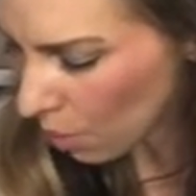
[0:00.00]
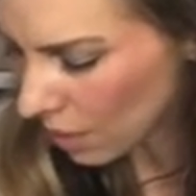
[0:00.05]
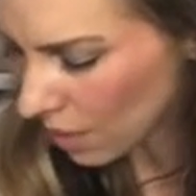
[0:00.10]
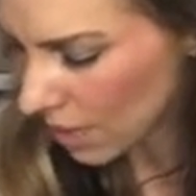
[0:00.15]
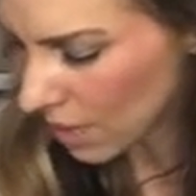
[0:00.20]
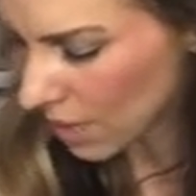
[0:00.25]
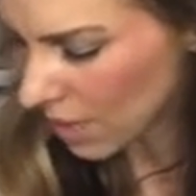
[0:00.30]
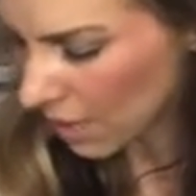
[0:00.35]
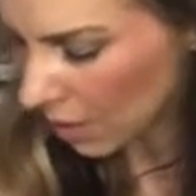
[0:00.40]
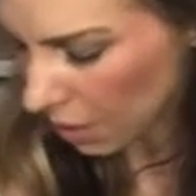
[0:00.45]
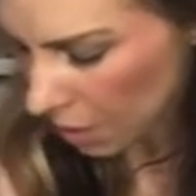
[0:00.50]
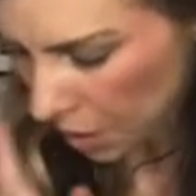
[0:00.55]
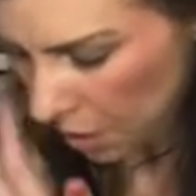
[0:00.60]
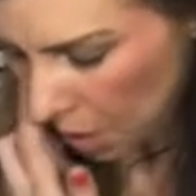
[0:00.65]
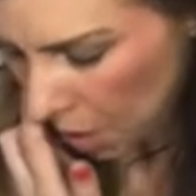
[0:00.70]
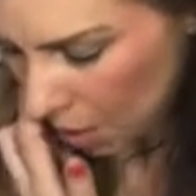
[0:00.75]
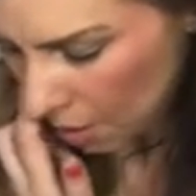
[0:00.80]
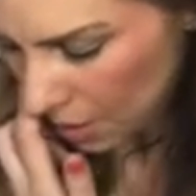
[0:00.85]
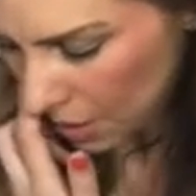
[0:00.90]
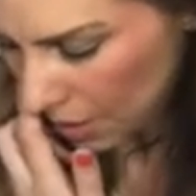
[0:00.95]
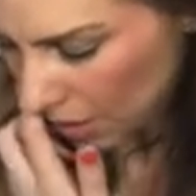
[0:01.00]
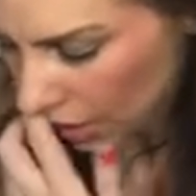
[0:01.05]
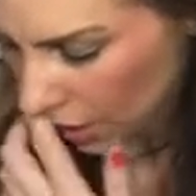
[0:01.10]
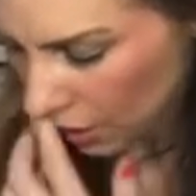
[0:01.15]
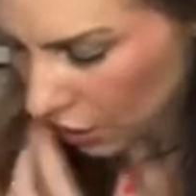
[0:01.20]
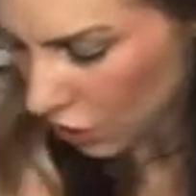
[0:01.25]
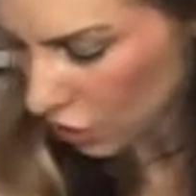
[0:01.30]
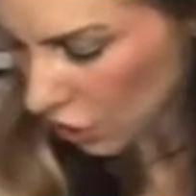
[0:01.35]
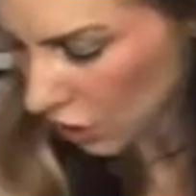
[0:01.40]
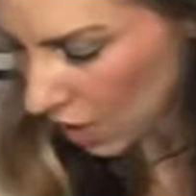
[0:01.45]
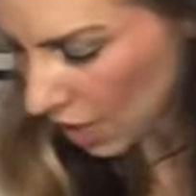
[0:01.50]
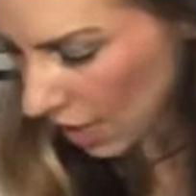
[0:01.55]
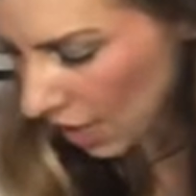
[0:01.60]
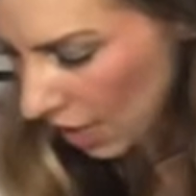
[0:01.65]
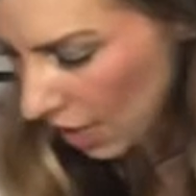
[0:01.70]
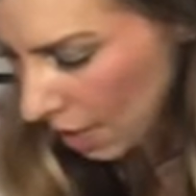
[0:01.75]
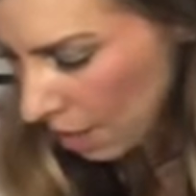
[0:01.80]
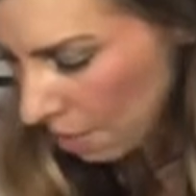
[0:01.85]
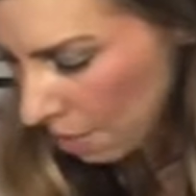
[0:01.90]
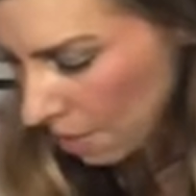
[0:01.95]
Is it, you know, is it the
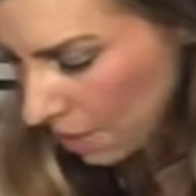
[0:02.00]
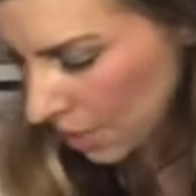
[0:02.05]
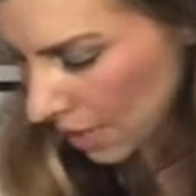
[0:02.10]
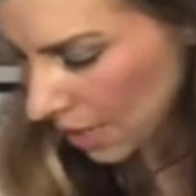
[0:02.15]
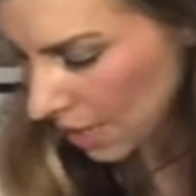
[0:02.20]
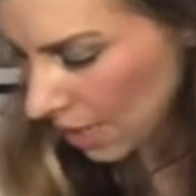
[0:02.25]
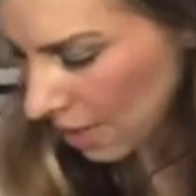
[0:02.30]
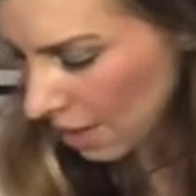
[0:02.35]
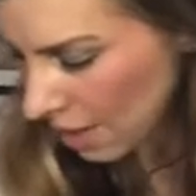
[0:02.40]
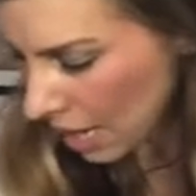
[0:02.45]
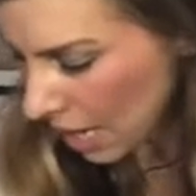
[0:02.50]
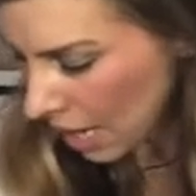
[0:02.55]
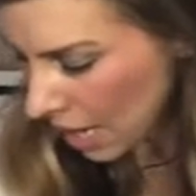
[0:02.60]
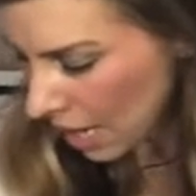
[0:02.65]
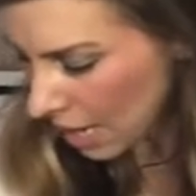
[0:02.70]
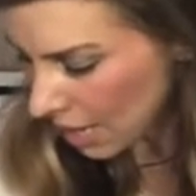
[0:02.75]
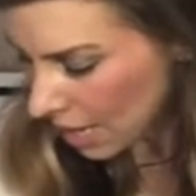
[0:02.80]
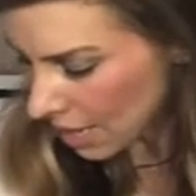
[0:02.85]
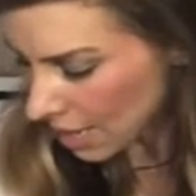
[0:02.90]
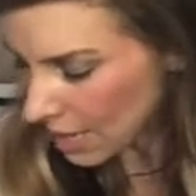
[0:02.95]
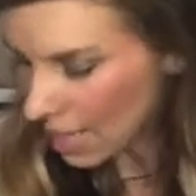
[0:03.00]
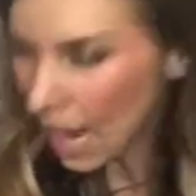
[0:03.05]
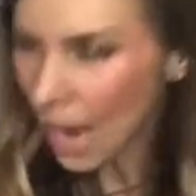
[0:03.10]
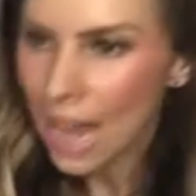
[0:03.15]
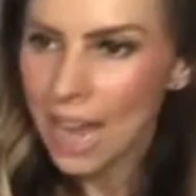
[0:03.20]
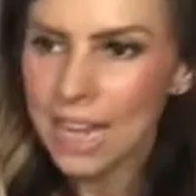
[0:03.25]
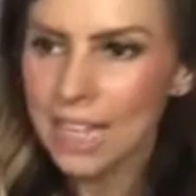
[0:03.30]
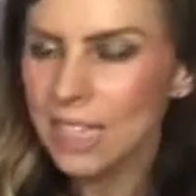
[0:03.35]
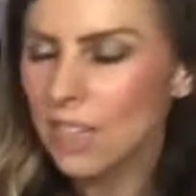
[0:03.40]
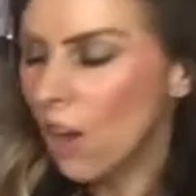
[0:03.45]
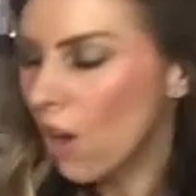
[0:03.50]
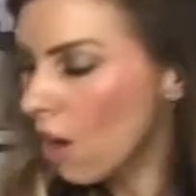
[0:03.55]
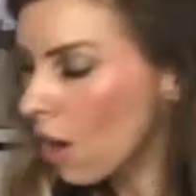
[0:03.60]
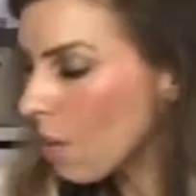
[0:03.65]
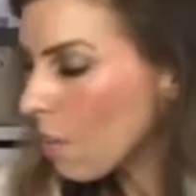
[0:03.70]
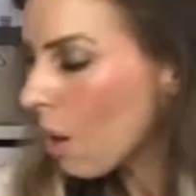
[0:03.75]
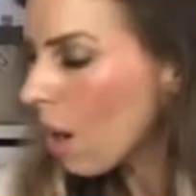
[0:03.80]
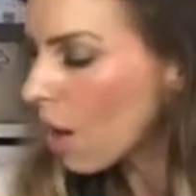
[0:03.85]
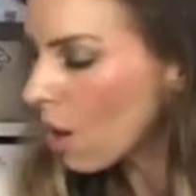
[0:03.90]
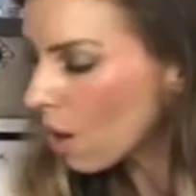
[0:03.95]
gym? Is it
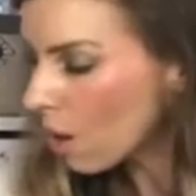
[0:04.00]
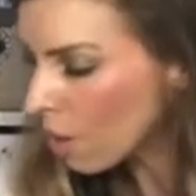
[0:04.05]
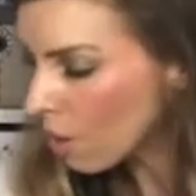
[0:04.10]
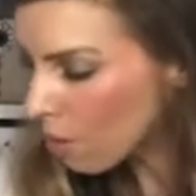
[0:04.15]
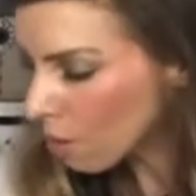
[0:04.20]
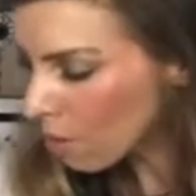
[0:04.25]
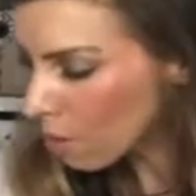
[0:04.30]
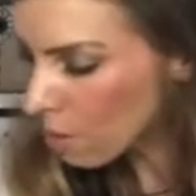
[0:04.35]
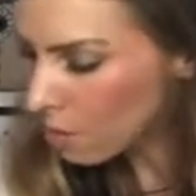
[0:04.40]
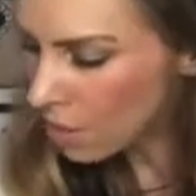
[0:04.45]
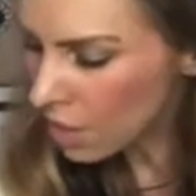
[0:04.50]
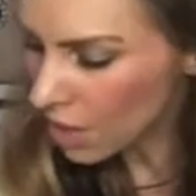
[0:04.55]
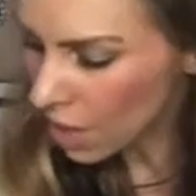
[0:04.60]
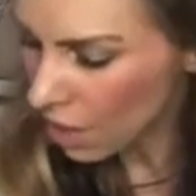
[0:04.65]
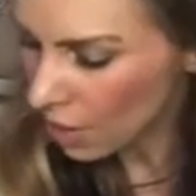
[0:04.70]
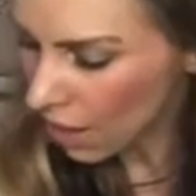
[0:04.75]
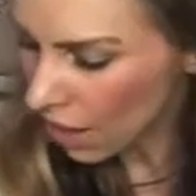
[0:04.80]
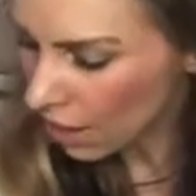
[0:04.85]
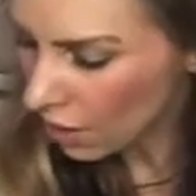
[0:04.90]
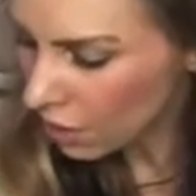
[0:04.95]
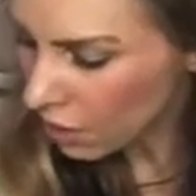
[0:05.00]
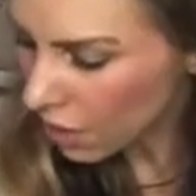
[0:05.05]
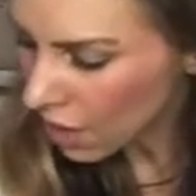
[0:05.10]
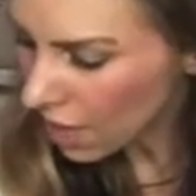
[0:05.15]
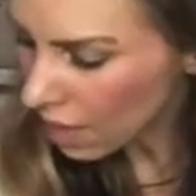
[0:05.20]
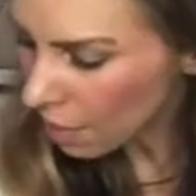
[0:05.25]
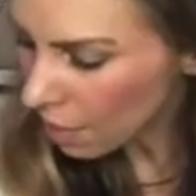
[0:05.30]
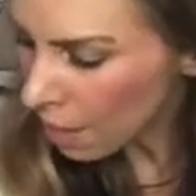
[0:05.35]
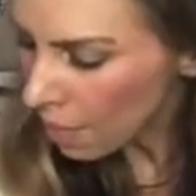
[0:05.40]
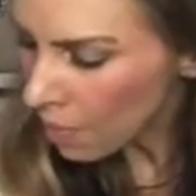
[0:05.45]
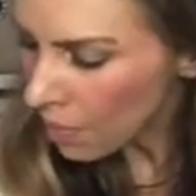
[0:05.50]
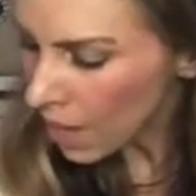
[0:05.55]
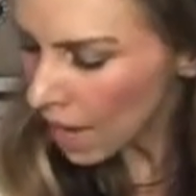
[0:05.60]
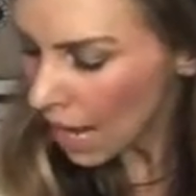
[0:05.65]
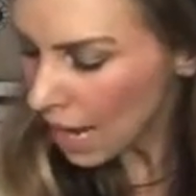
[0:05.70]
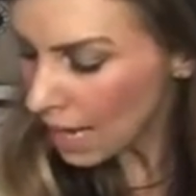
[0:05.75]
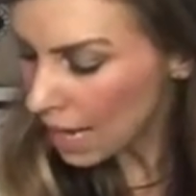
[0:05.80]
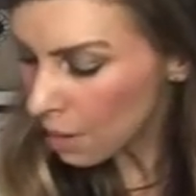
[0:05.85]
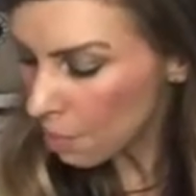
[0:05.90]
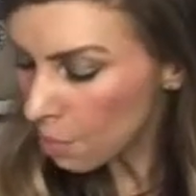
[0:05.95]
daytime home? You know, that, think about
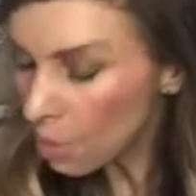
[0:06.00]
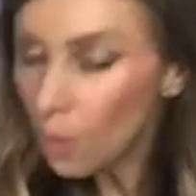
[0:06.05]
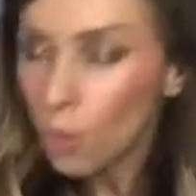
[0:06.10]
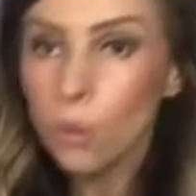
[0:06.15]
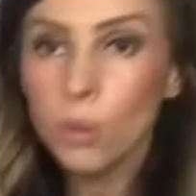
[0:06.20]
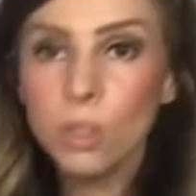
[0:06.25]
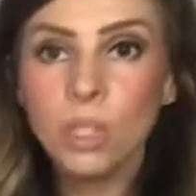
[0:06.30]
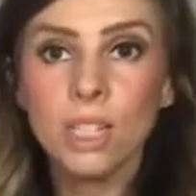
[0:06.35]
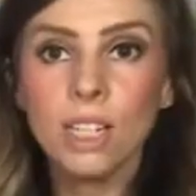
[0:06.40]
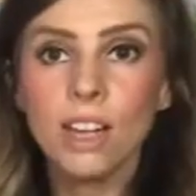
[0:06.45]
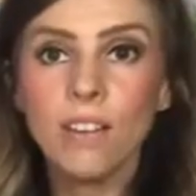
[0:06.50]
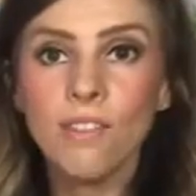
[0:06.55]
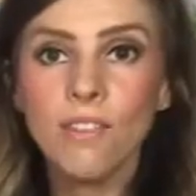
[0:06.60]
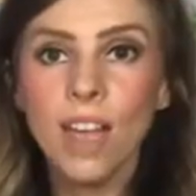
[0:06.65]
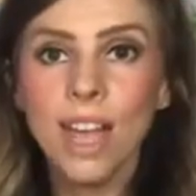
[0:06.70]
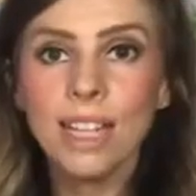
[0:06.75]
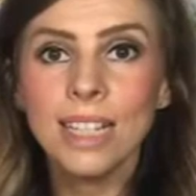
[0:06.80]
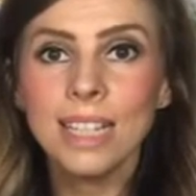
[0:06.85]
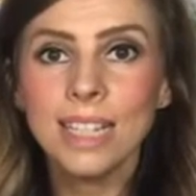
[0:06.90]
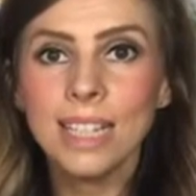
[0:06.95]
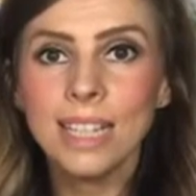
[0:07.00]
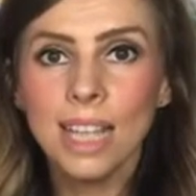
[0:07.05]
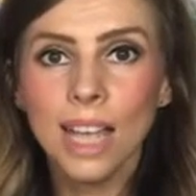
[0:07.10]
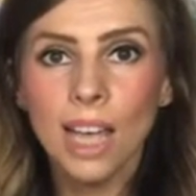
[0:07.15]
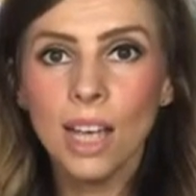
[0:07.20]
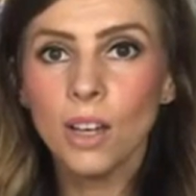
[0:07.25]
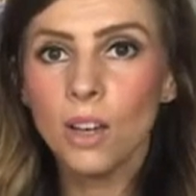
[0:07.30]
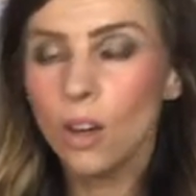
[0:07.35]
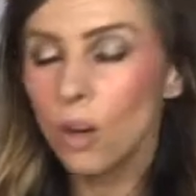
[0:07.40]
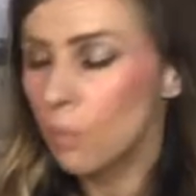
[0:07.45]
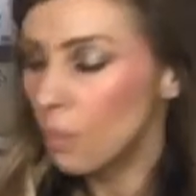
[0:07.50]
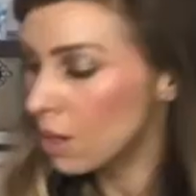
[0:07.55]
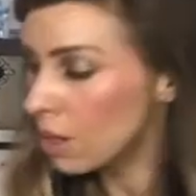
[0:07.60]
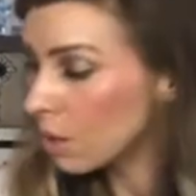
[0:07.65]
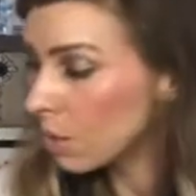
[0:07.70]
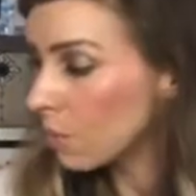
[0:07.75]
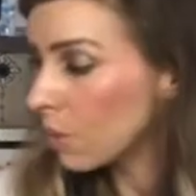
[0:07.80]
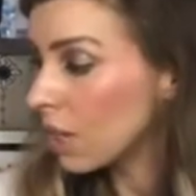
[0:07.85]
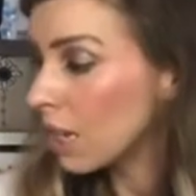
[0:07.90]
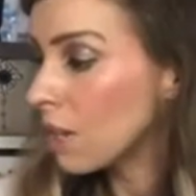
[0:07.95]
any important events that are coming
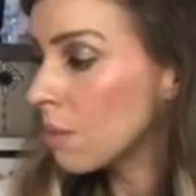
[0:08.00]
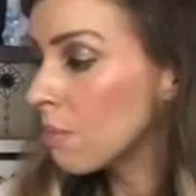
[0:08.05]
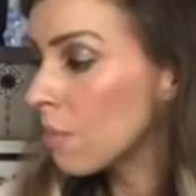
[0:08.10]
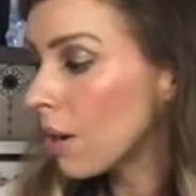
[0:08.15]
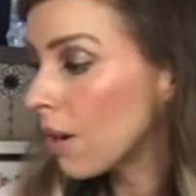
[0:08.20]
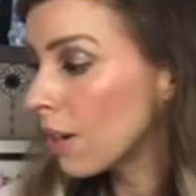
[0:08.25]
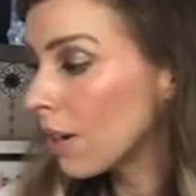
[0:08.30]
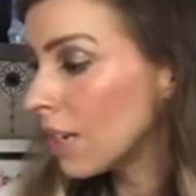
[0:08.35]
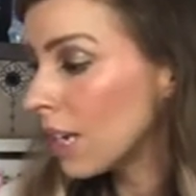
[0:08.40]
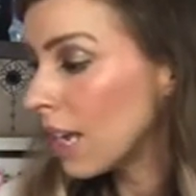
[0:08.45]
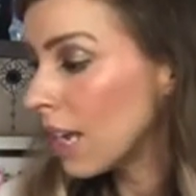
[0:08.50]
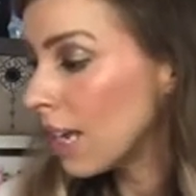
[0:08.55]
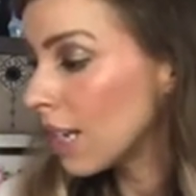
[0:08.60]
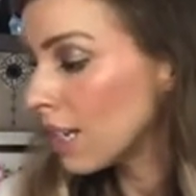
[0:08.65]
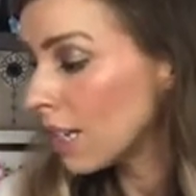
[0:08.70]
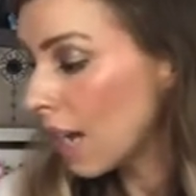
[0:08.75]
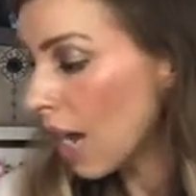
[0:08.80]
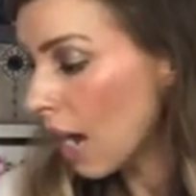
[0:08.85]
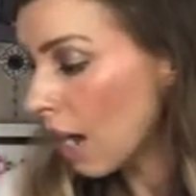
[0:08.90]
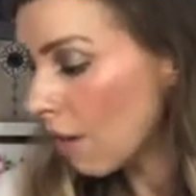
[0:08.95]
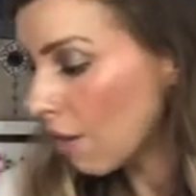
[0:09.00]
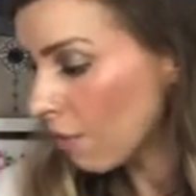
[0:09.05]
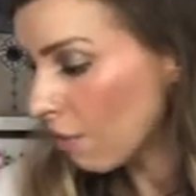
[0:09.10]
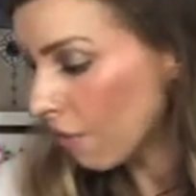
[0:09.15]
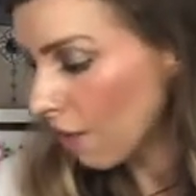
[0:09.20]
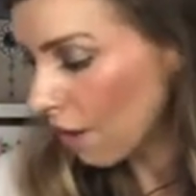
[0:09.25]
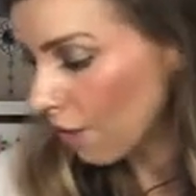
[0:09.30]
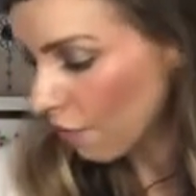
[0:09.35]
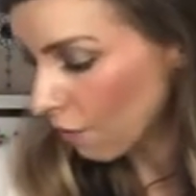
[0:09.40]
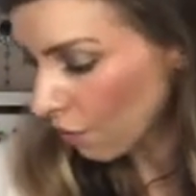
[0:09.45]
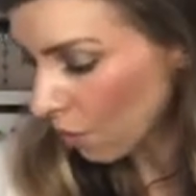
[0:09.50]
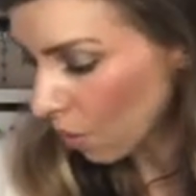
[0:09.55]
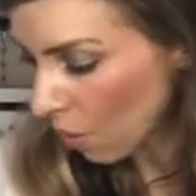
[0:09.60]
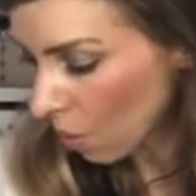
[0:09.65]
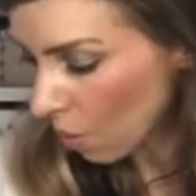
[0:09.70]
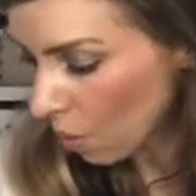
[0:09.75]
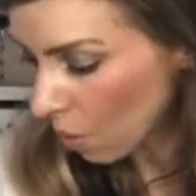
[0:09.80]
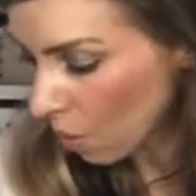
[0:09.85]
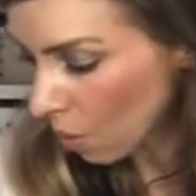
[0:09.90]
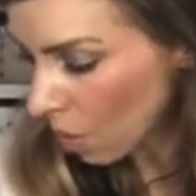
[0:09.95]
up that you might need an outfit
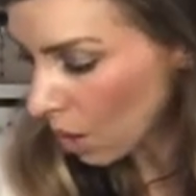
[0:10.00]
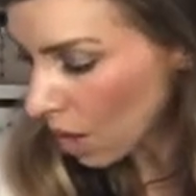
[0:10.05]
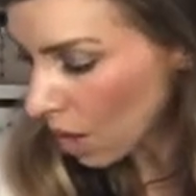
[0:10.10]
for.